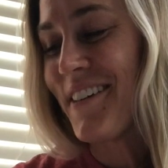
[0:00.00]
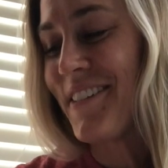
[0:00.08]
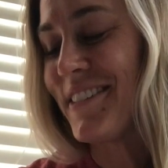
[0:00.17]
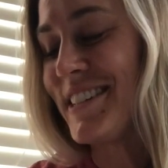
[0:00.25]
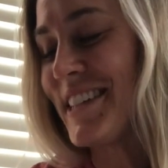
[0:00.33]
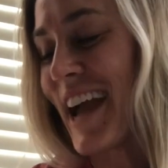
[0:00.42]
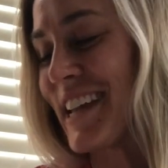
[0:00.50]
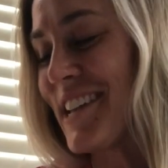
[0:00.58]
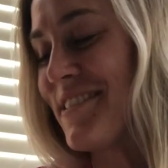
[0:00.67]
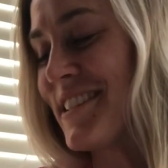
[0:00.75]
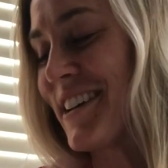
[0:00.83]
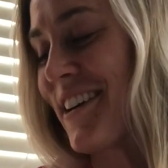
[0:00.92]
When Jackie
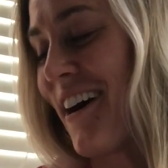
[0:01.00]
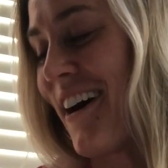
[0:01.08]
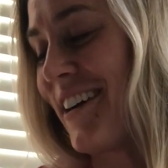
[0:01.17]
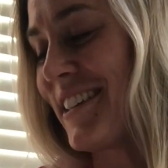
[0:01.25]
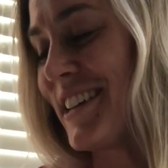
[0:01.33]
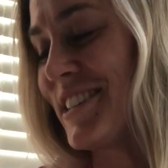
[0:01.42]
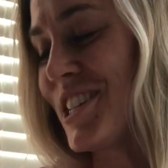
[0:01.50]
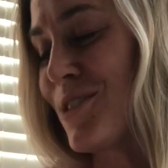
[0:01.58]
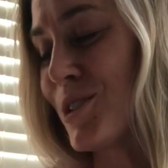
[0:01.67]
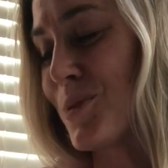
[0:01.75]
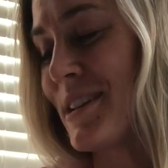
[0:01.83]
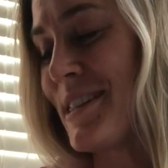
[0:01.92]
went to college, he
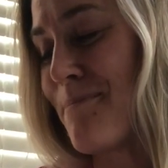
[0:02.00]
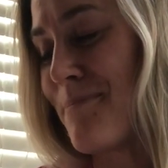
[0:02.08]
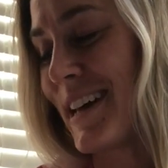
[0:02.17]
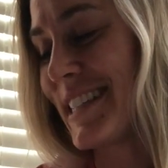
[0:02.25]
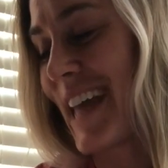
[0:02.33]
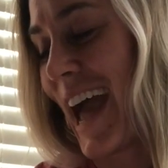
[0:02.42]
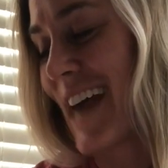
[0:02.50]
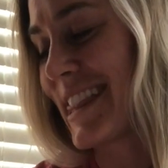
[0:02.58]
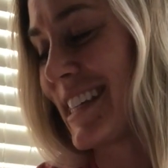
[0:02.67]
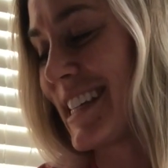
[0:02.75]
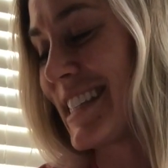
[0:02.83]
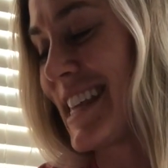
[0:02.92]
was one of the best
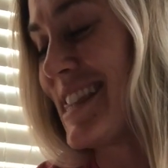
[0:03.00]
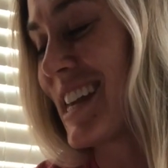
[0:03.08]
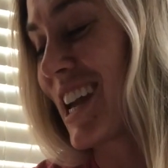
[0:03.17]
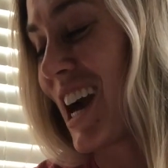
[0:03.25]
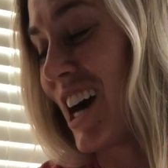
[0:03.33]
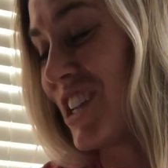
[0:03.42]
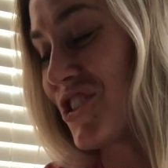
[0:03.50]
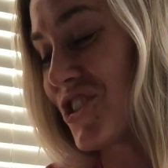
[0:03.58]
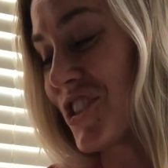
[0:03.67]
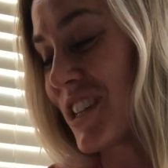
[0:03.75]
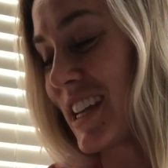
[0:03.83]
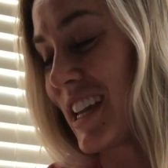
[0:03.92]
athletes in the
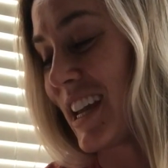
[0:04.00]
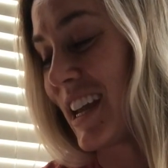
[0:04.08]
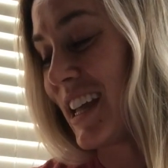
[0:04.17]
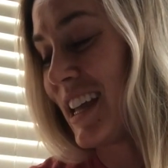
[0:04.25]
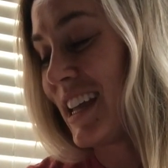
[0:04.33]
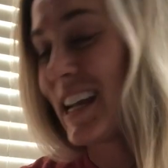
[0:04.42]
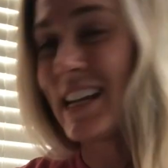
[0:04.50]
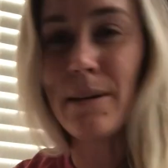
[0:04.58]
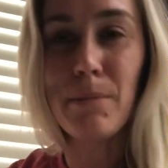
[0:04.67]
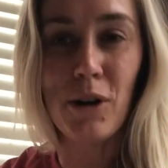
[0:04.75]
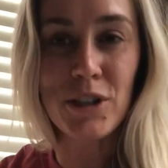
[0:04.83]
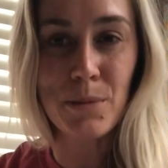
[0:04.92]
country. He
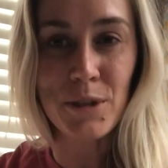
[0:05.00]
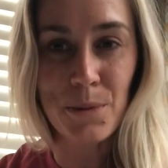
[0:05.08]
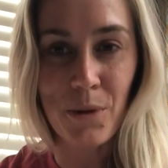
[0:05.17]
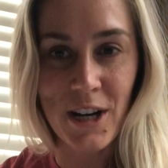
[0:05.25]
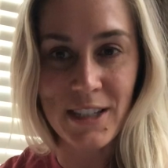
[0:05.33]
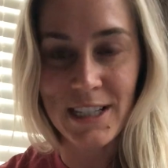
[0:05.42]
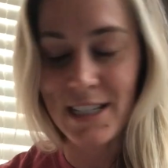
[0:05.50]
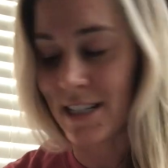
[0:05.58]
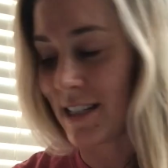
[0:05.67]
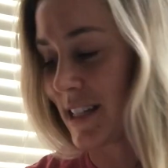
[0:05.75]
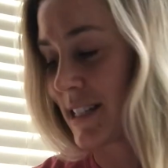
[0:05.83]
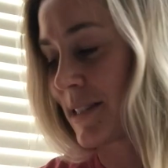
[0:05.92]
did multiple sports. Listen to
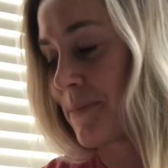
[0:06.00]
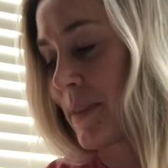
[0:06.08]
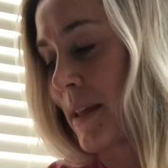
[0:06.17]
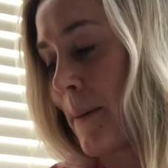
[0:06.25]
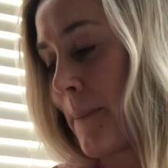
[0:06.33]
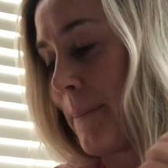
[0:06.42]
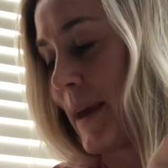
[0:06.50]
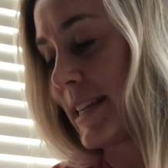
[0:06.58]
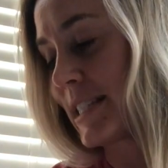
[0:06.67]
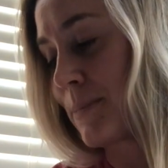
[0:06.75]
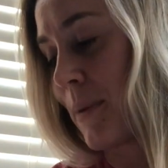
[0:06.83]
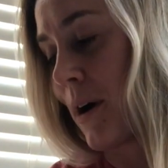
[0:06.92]
this.
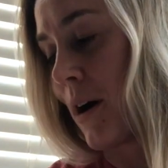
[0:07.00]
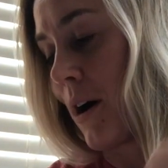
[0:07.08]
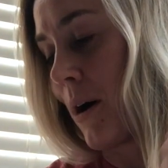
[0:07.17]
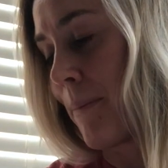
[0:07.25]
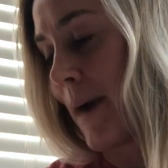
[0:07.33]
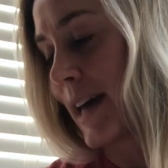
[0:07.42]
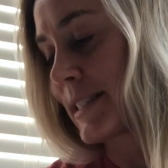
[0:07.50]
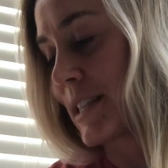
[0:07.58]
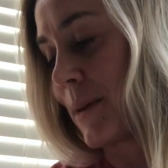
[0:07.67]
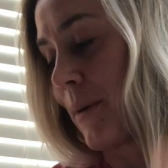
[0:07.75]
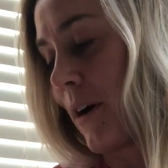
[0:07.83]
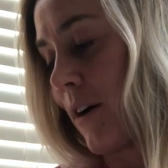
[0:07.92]
Baseball,
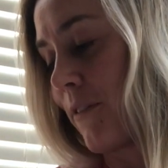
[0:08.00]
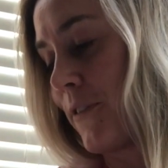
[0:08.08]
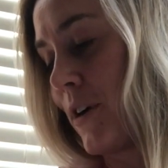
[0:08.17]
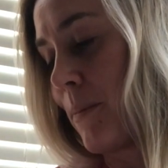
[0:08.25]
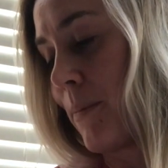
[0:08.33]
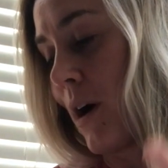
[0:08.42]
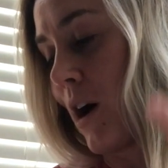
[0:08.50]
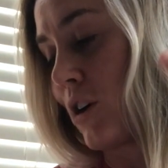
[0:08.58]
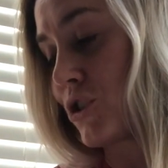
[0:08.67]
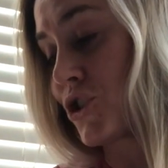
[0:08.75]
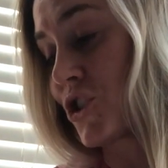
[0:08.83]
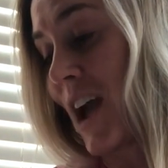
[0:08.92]
basketball,
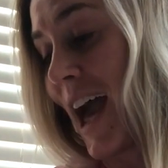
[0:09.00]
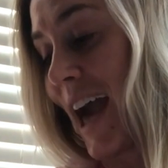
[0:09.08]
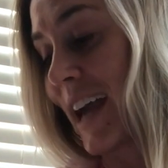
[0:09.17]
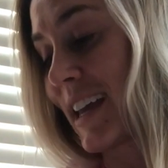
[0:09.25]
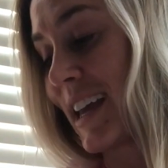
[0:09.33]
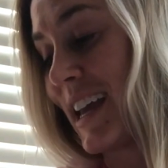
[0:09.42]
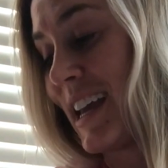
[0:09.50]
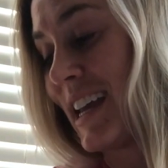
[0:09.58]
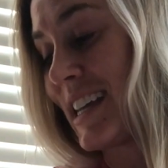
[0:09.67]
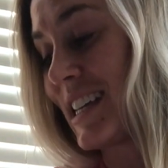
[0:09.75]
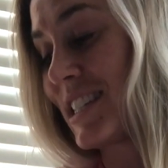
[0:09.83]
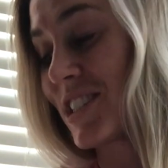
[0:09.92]
football, track.
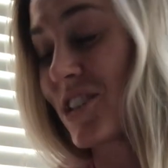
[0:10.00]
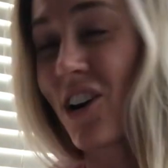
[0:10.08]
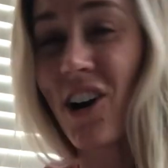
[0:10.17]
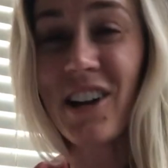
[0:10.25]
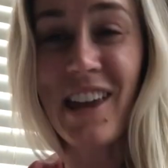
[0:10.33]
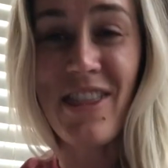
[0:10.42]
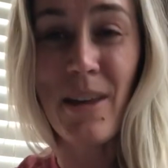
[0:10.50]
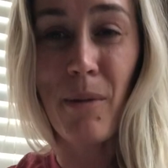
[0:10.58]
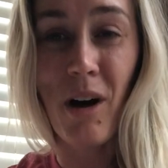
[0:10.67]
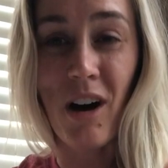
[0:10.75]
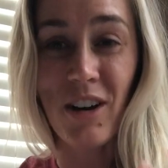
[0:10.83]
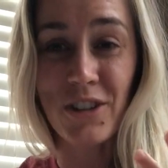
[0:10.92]
He starred in them
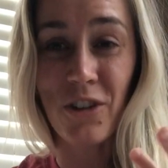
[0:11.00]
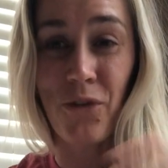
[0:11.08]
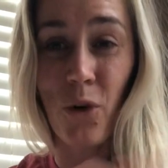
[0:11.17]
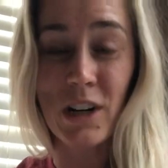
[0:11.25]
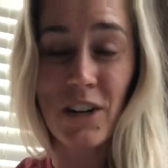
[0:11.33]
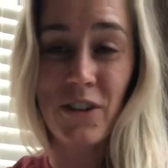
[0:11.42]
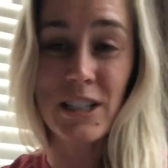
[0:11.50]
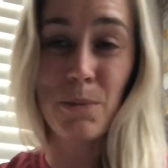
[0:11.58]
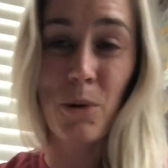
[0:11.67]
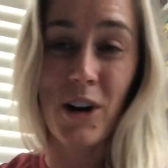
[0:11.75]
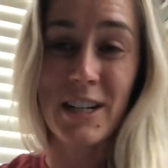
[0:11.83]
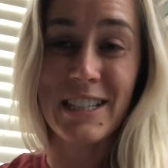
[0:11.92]
all. So 4 different
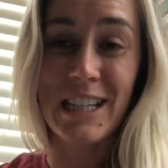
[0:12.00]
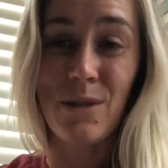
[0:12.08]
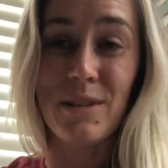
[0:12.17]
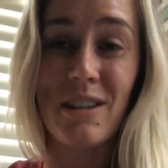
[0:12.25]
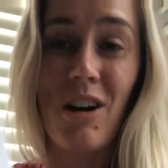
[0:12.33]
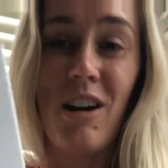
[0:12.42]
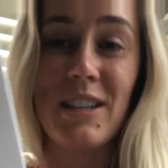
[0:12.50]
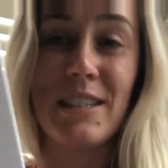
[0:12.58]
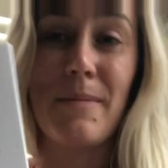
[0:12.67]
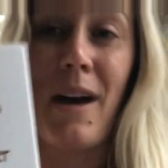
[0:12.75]
sports he was awesome